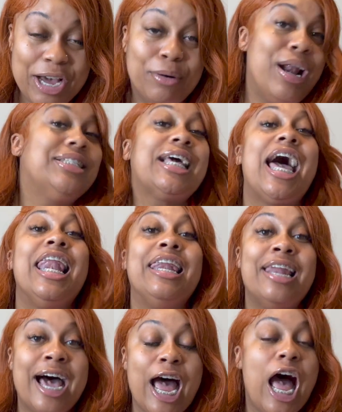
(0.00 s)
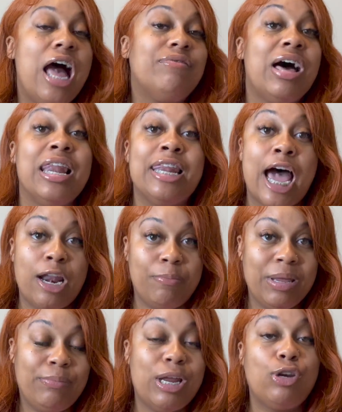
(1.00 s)
When I say a lot, I have a lot of
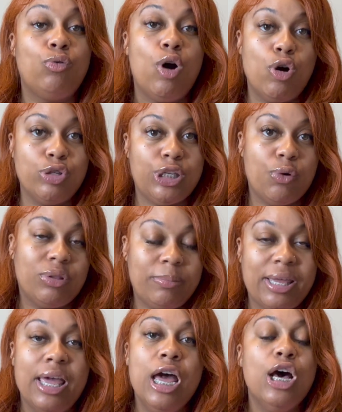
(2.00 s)
people that do wholesale with me.